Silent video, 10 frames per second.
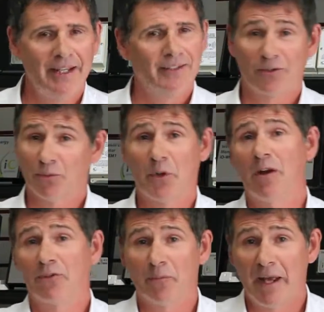Of course, we
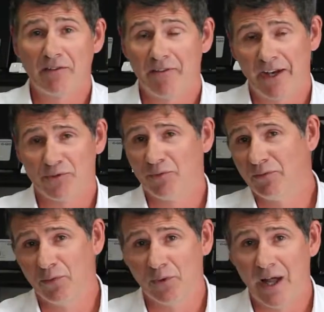also manufacture a
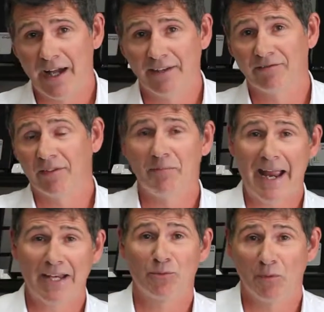full line of
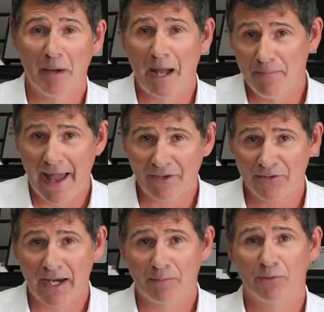manual bypass
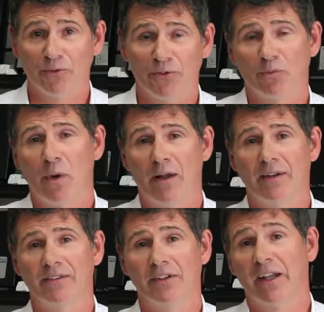dampers as well
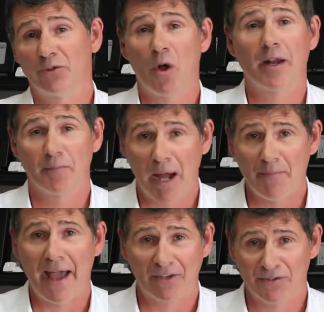as electronic
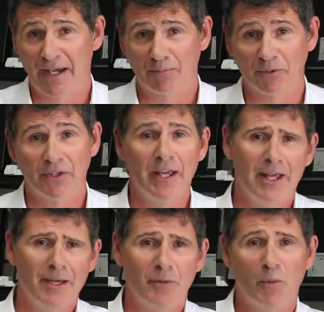bypass dampers.
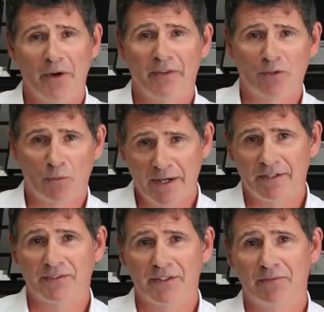But one of the
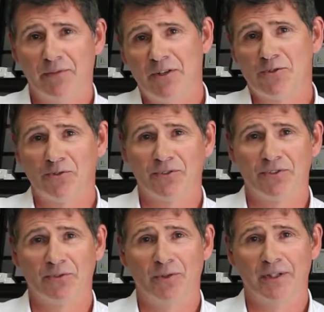greatest features
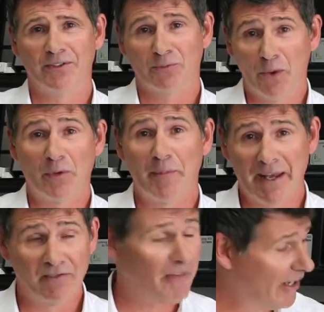to what we
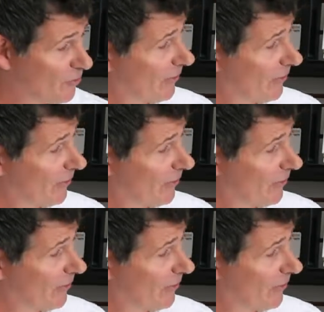manufacture